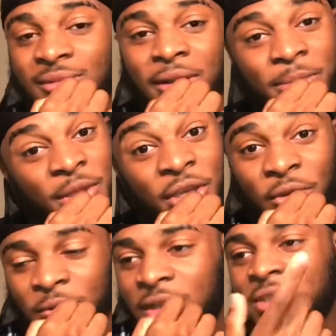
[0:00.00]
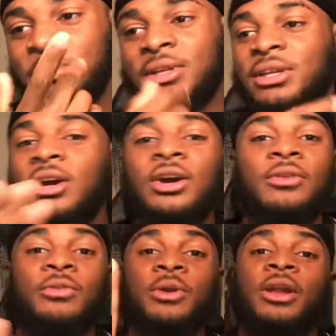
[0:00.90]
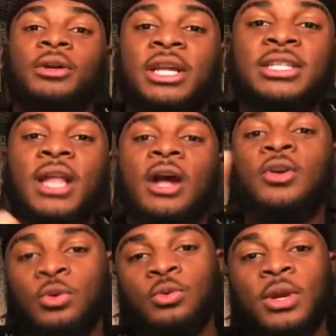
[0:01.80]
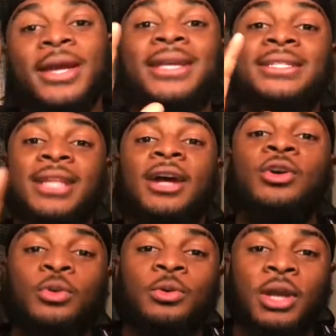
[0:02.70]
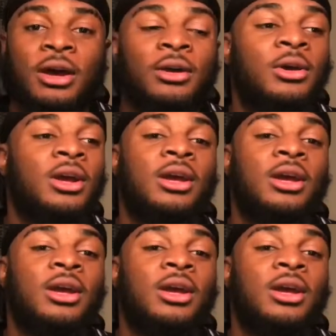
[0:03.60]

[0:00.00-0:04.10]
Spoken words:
I'm the goat. Not just playing. No, for real. That's not cool. That is not cool, y'all.